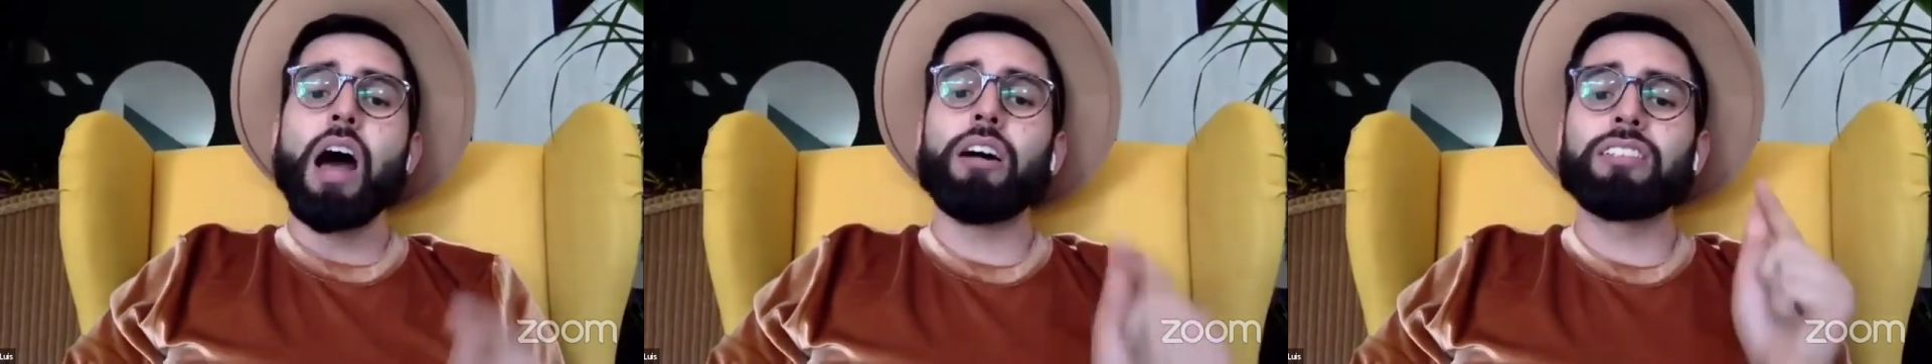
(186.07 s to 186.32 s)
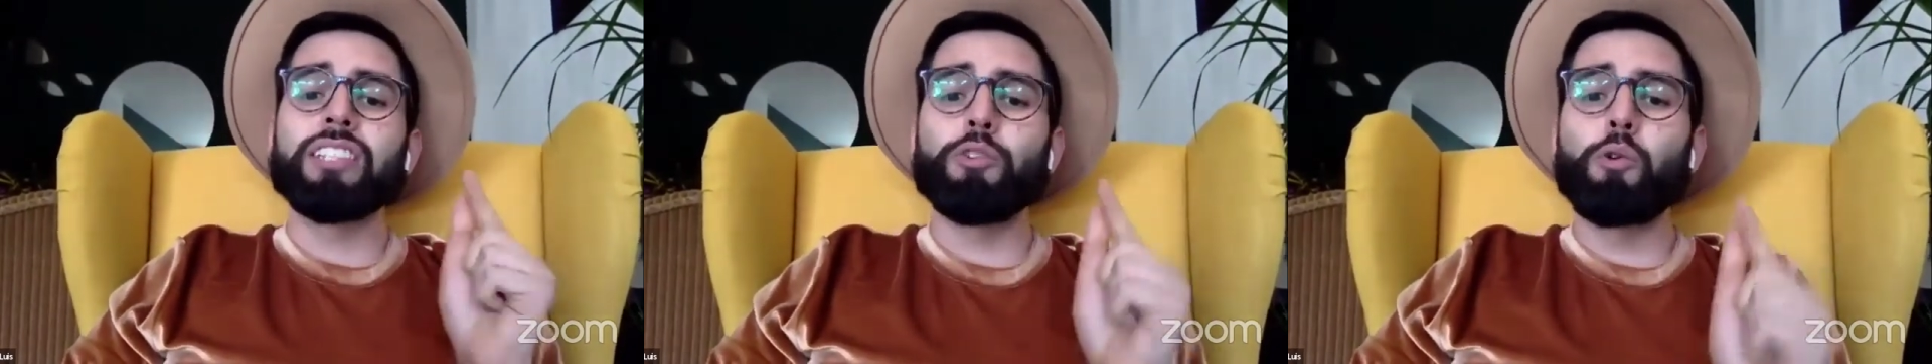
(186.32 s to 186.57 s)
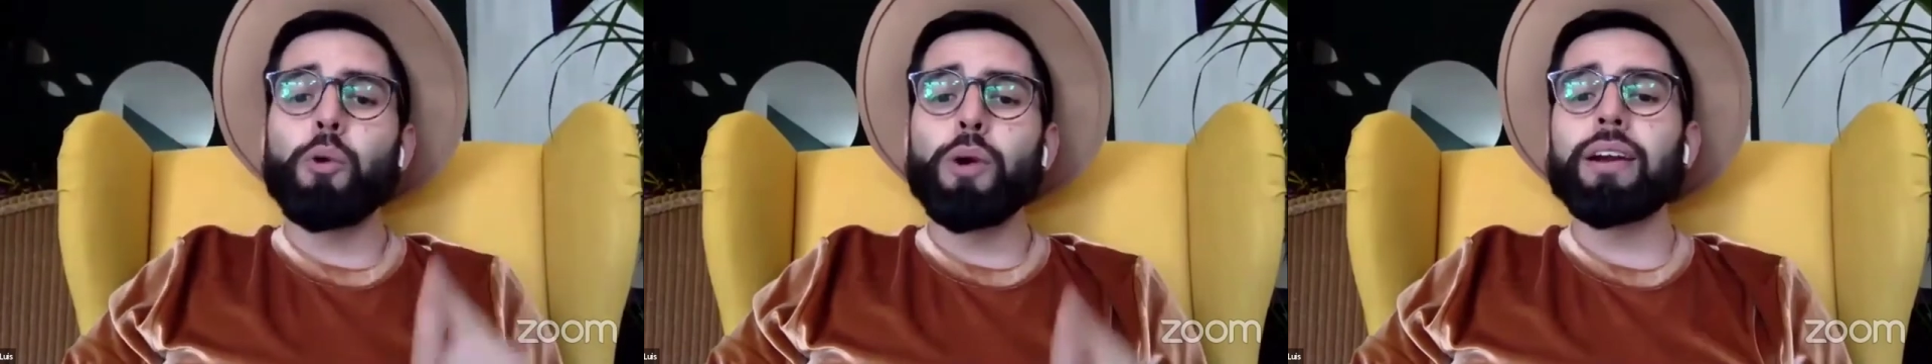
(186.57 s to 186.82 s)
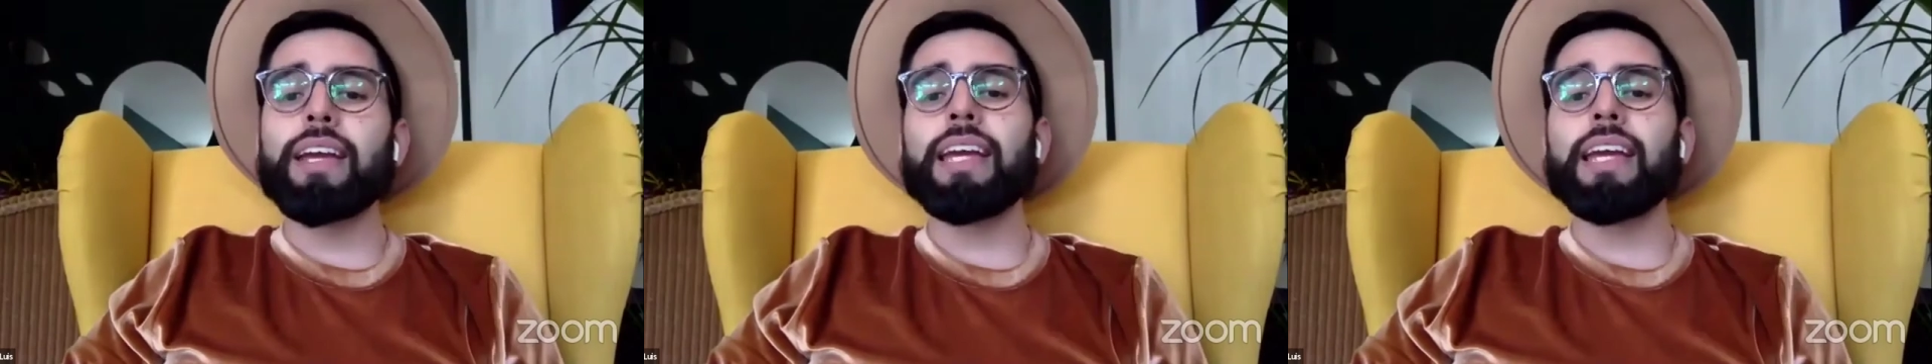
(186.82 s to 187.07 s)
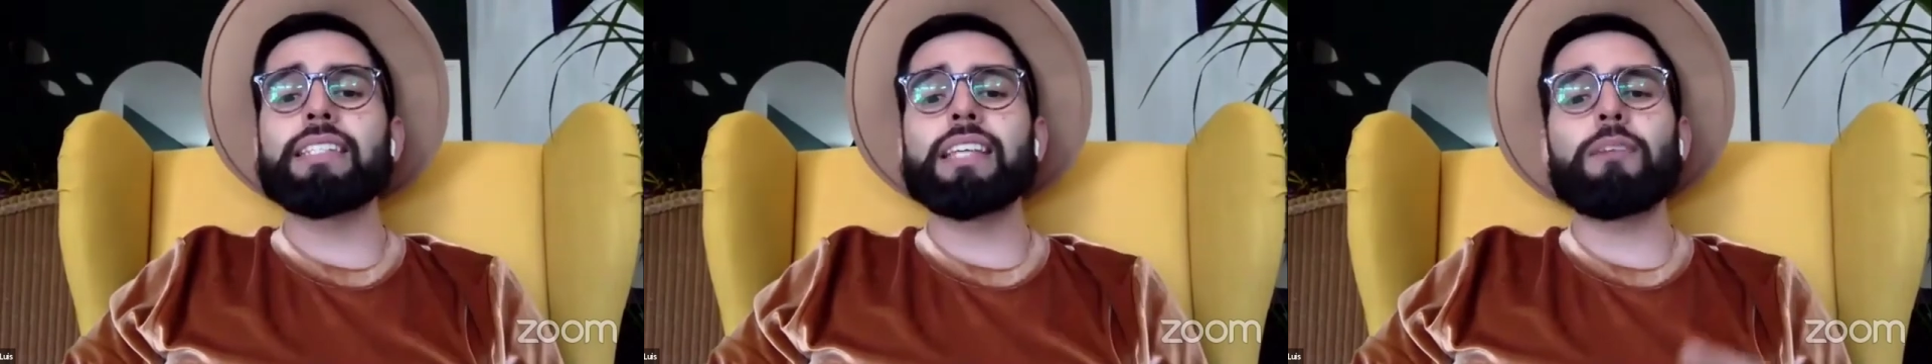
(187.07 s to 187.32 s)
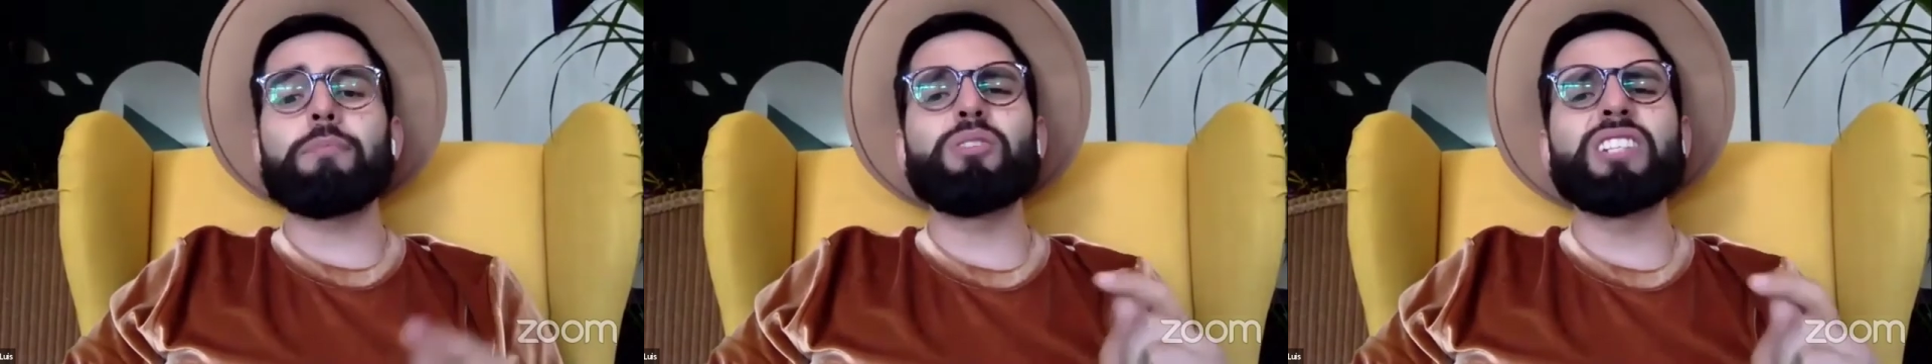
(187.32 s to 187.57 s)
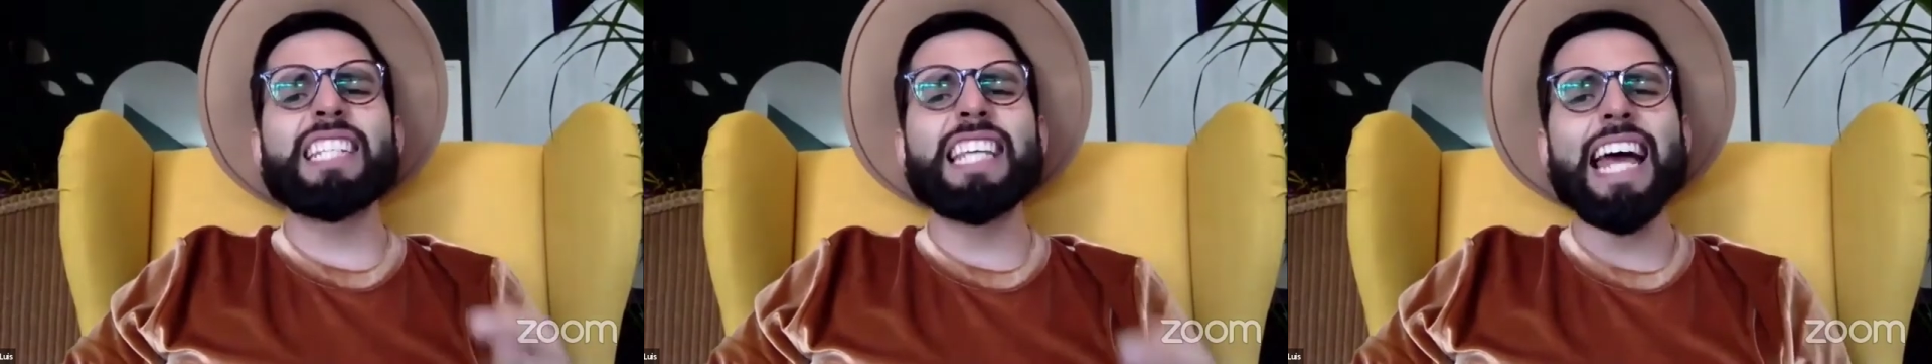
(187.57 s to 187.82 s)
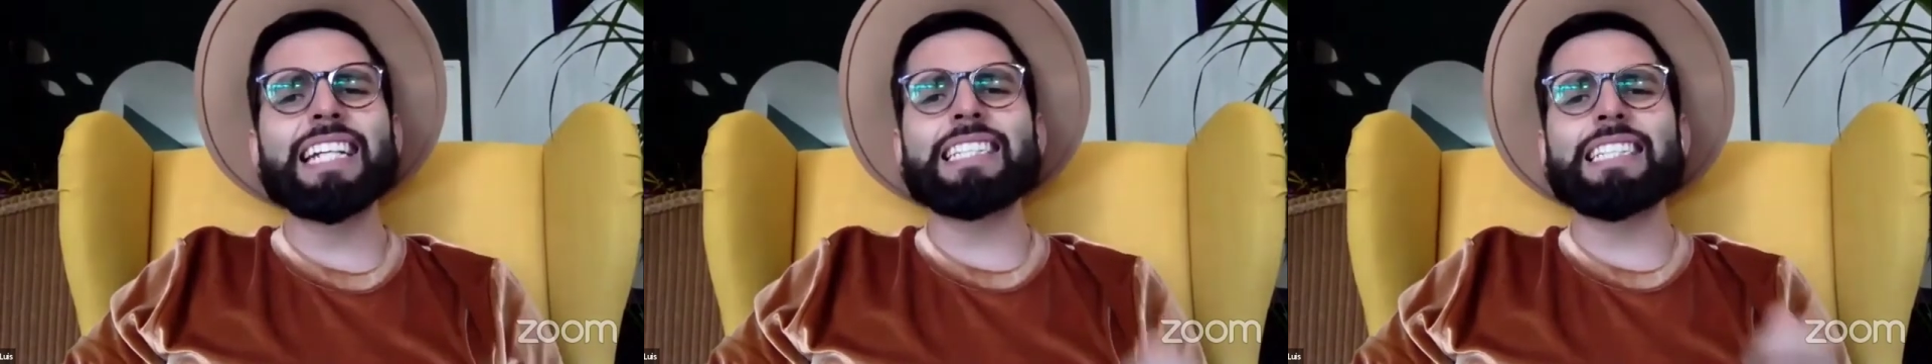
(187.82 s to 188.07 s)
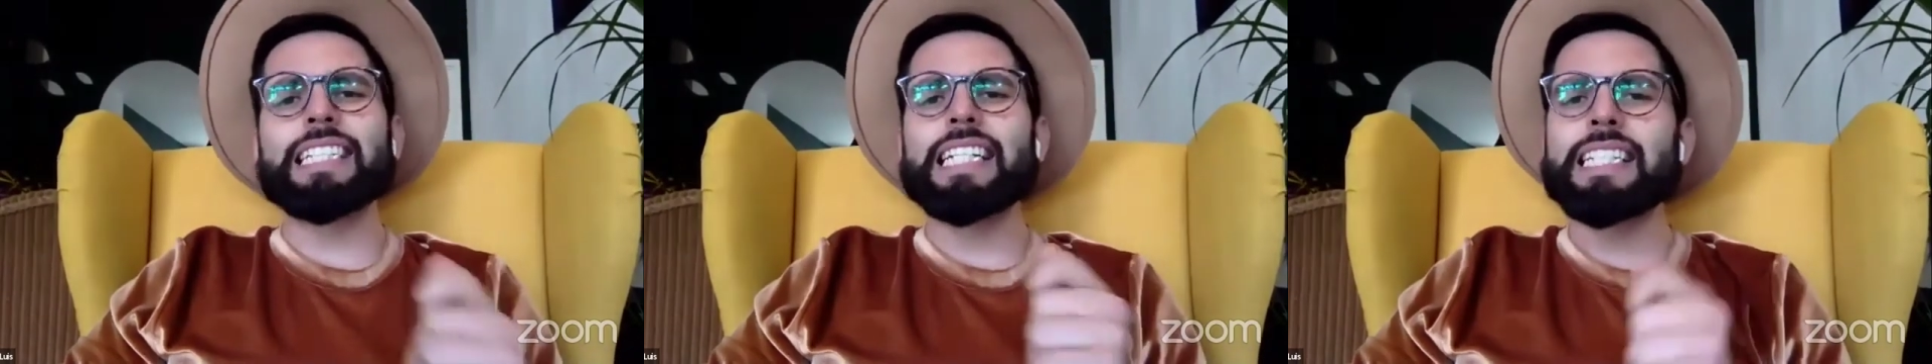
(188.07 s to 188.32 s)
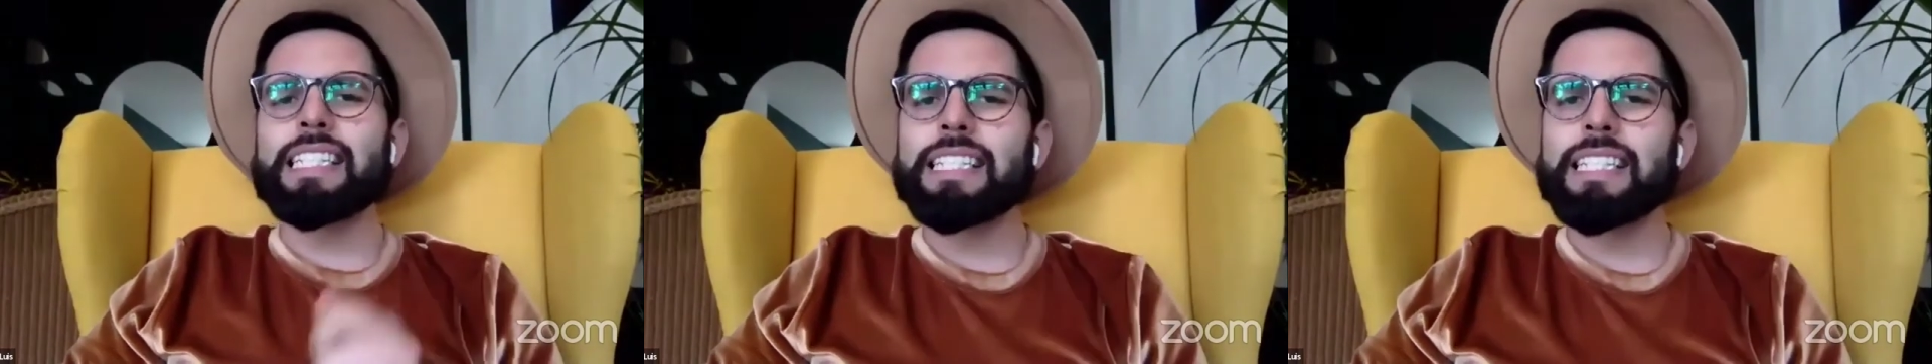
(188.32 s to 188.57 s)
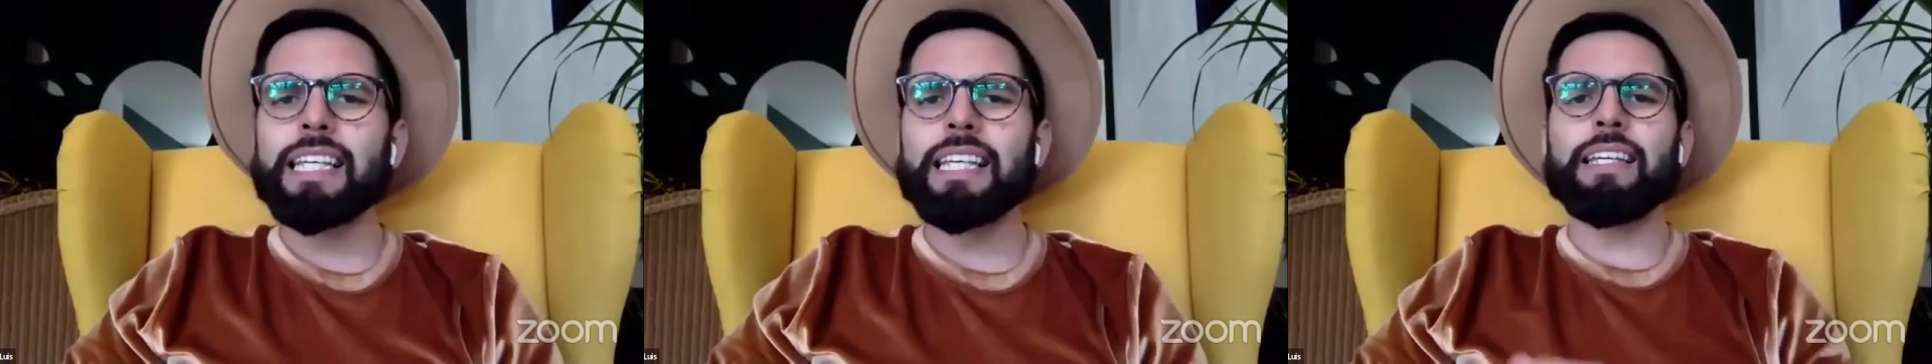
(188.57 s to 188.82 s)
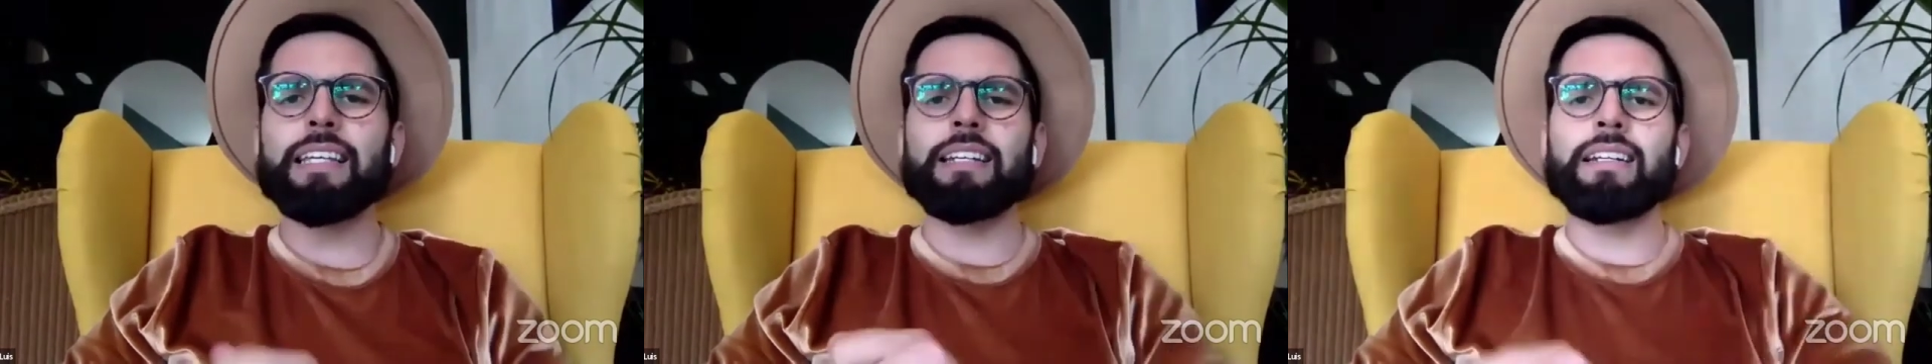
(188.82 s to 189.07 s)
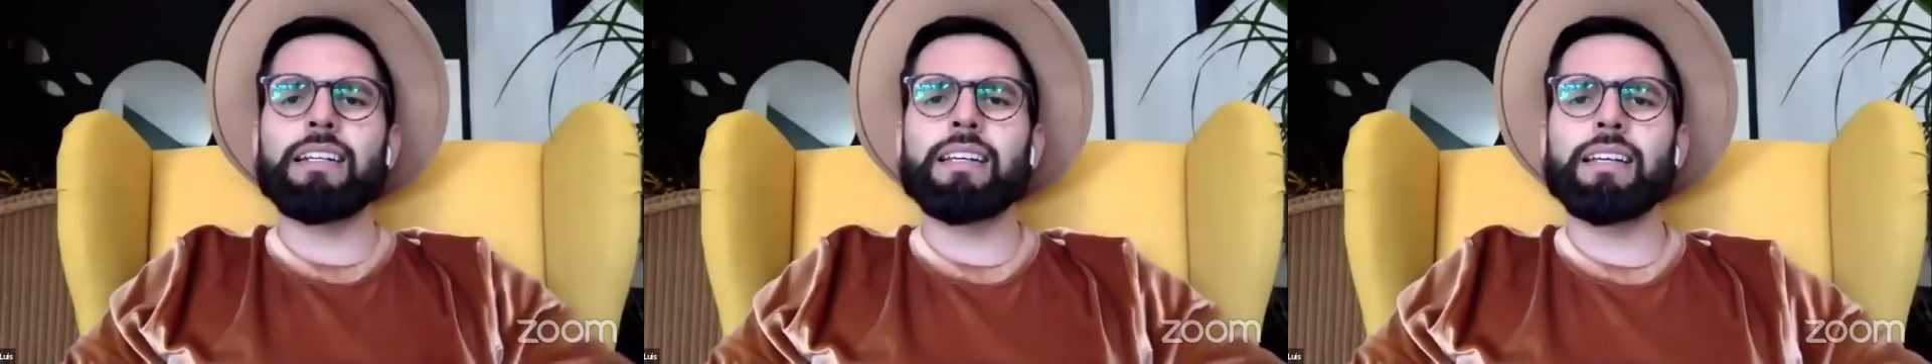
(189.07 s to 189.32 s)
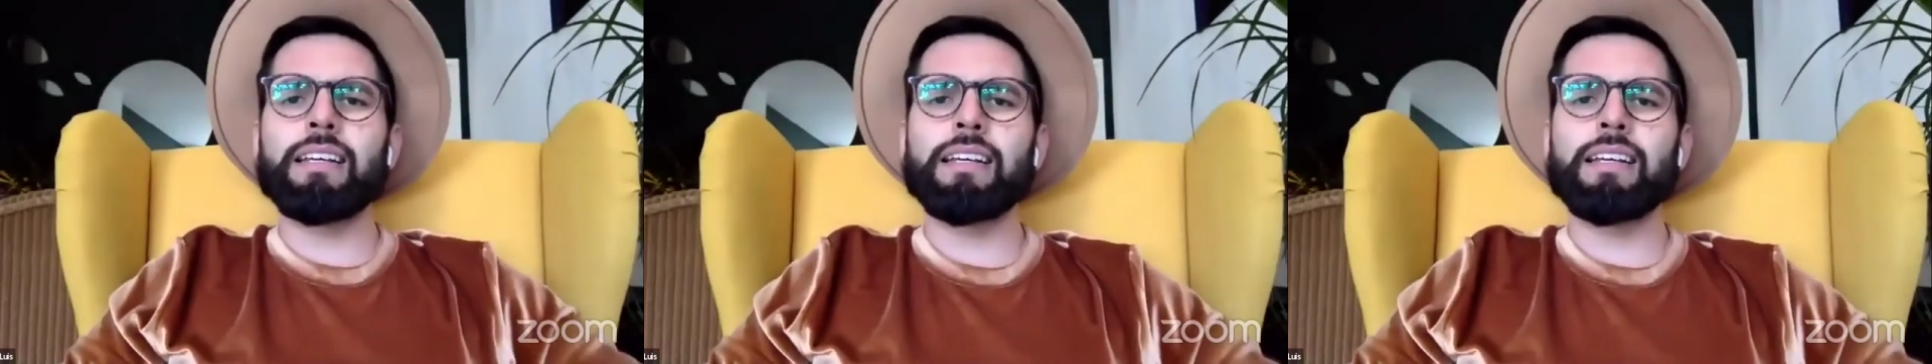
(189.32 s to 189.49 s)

until queer kids are protected and seen.